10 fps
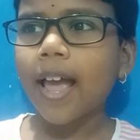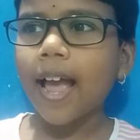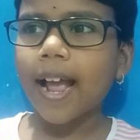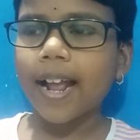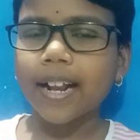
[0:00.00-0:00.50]

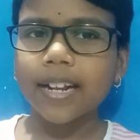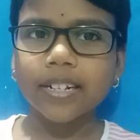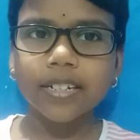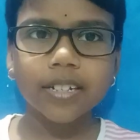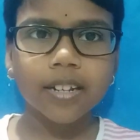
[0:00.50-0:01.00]

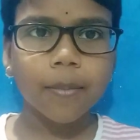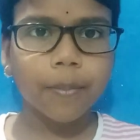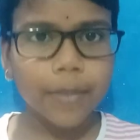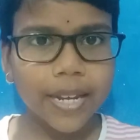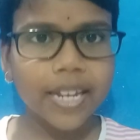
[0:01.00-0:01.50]
and
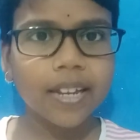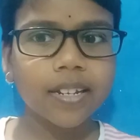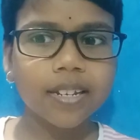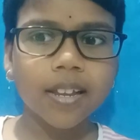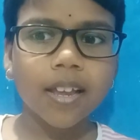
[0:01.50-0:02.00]

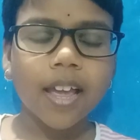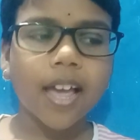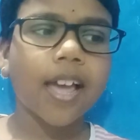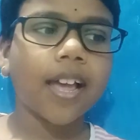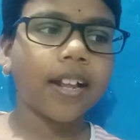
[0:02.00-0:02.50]
meat
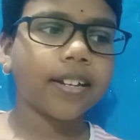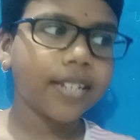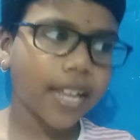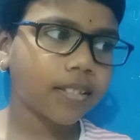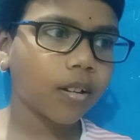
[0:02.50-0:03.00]
and
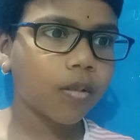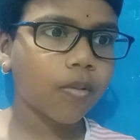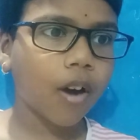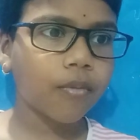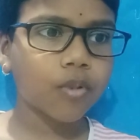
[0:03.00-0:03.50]
dessert,
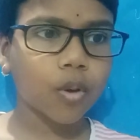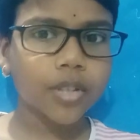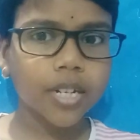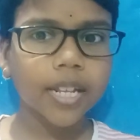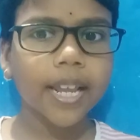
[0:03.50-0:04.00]
a
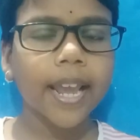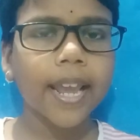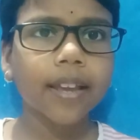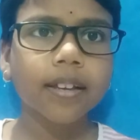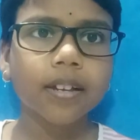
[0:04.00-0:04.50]
frozen
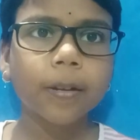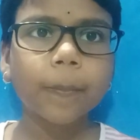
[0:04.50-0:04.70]
cake,